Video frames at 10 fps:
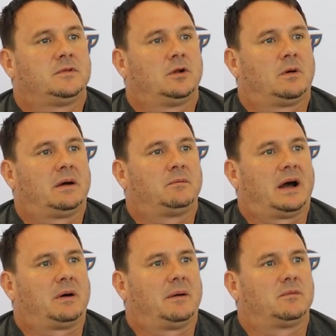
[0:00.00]
know,
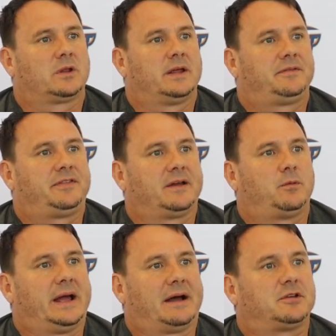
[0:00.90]
I really
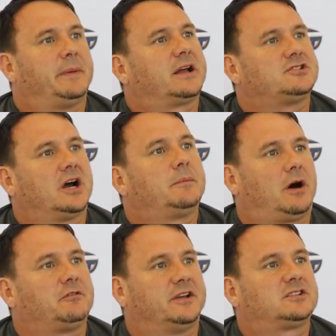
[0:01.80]
think we have to make a jump
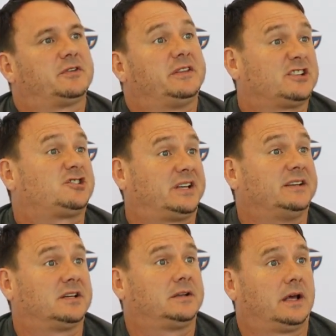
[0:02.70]
offensively this
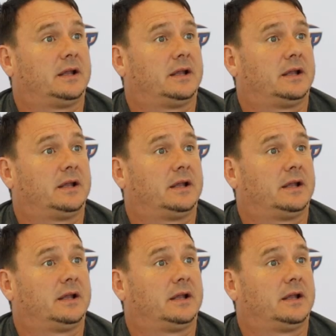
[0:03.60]
season,